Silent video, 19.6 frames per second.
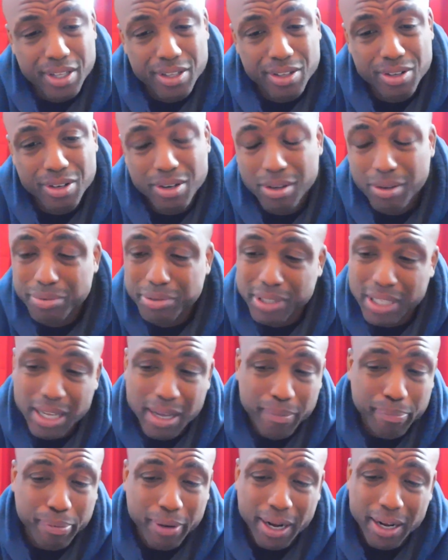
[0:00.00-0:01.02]
You know what I'm
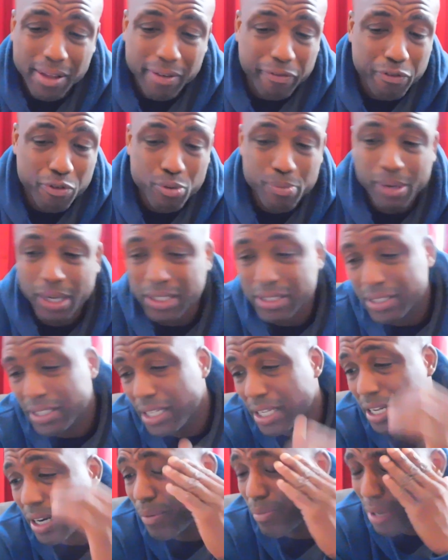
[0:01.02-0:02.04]
saying? I'm probably a few months
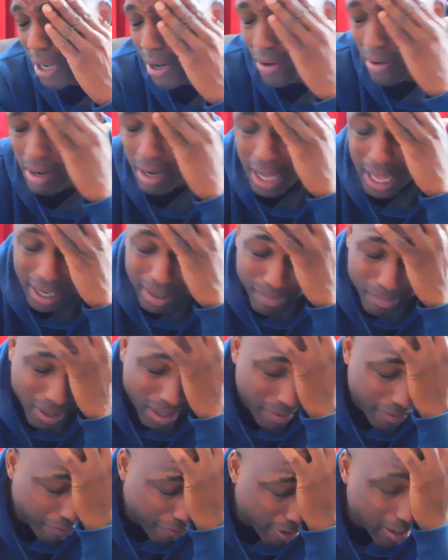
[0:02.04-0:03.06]
in. I'm learning like a
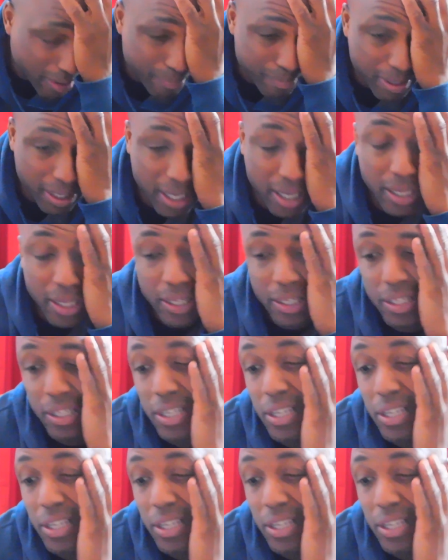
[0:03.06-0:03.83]
motherfucker, man.